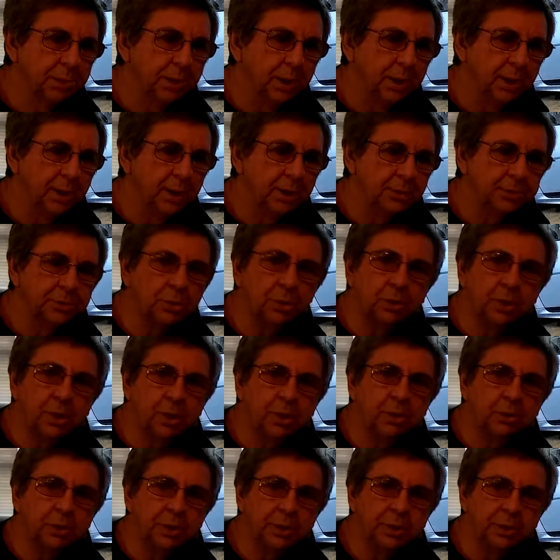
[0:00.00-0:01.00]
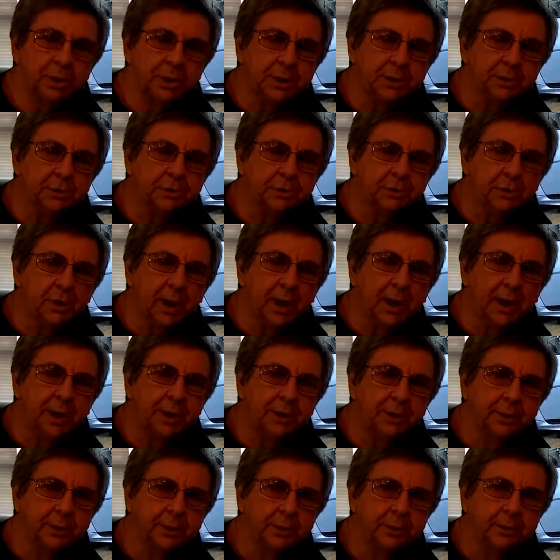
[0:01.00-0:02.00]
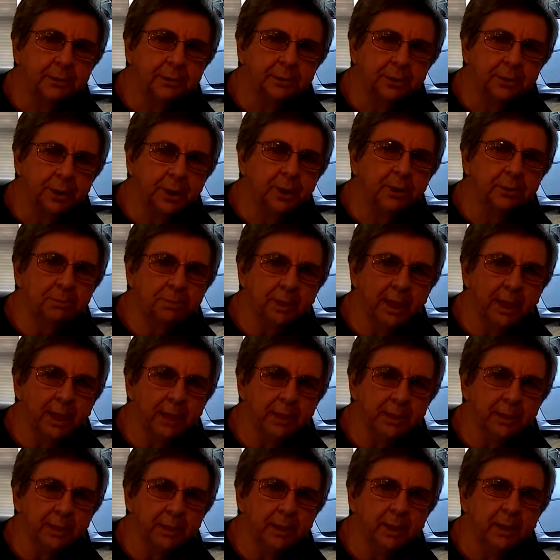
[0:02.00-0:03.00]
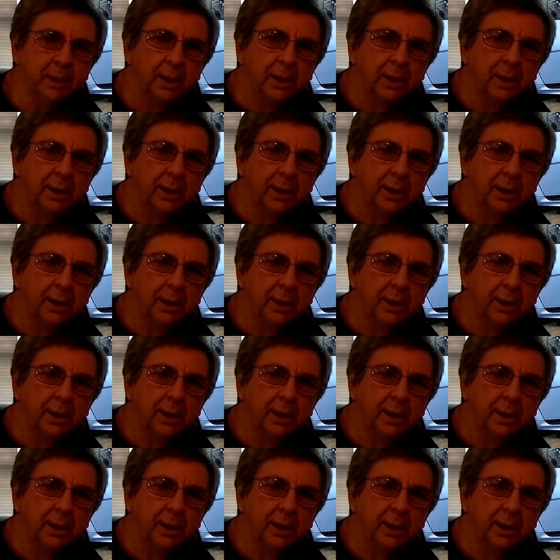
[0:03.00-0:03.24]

Toyota didn't try to dirtbag you